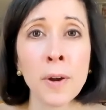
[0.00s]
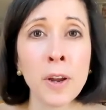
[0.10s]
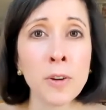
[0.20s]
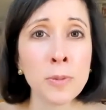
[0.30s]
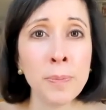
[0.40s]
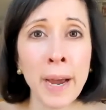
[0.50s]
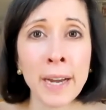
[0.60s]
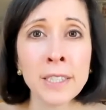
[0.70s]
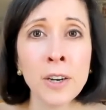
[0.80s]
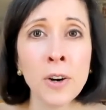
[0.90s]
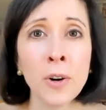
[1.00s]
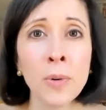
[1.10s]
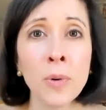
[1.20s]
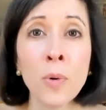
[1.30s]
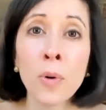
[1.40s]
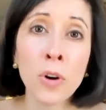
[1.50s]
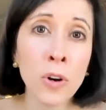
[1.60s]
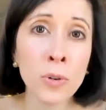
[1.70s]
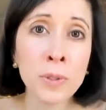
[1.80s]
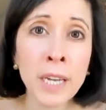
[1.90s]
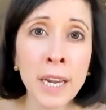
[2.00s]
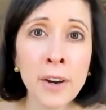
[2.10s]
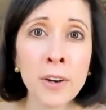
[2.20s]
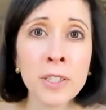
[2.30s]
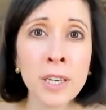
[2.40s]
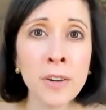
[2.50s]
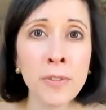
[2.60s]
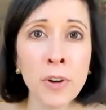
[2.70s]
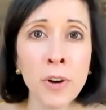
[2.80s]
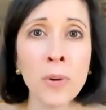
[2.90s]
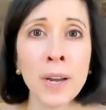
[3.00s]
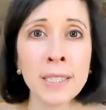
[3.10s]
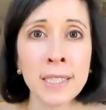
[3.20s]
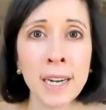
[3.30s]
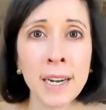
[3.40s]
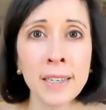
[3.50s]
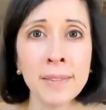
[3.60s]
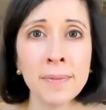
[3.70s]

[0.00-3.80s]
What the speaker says: goes back to O or O's heirs if O has died.